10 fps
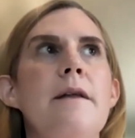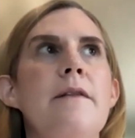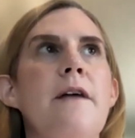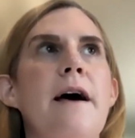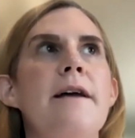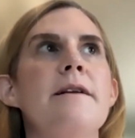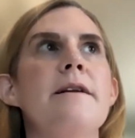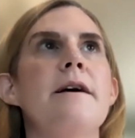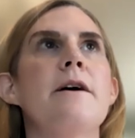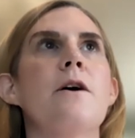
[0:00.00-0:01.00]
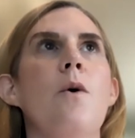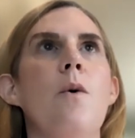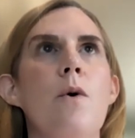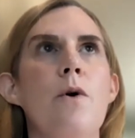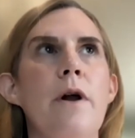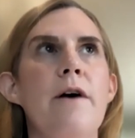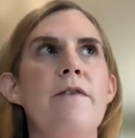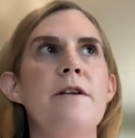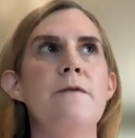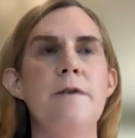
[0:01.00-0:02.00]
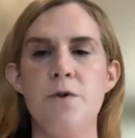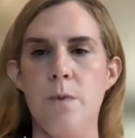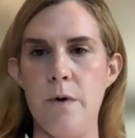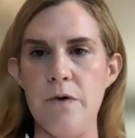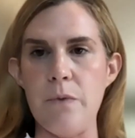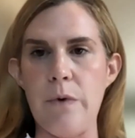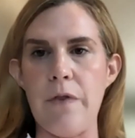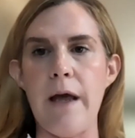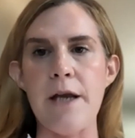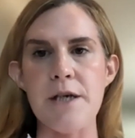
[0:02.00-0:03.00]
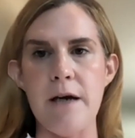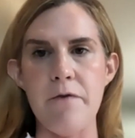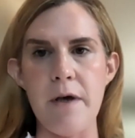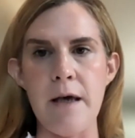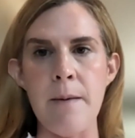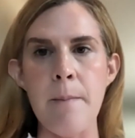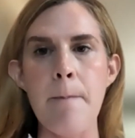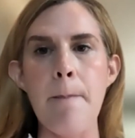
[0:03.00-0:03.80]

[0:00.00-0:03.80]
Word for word: that a cohort of individuals with HIV